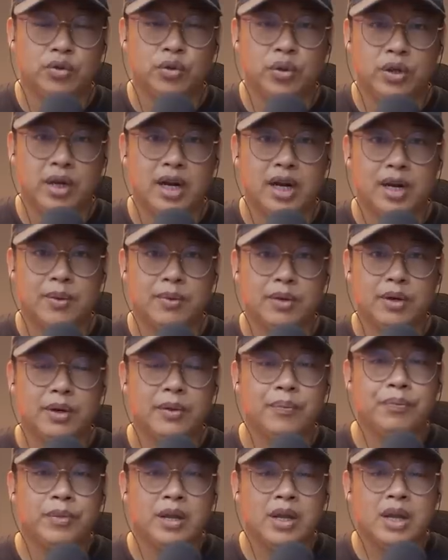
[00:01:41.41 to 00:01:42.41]

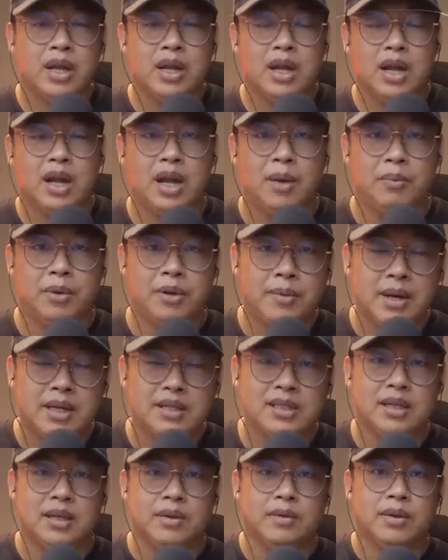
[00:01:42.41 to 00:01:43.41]
Juilarabono,
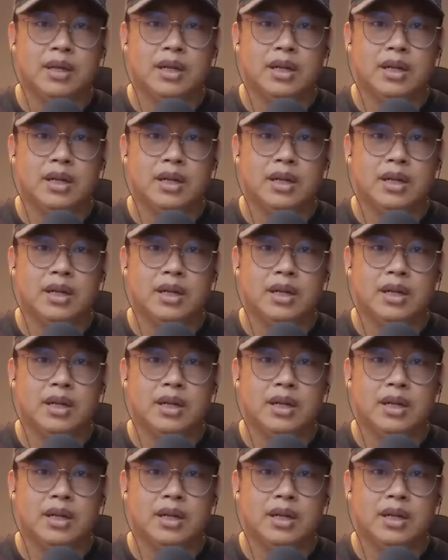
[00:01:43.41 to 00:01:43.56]
Patamasi.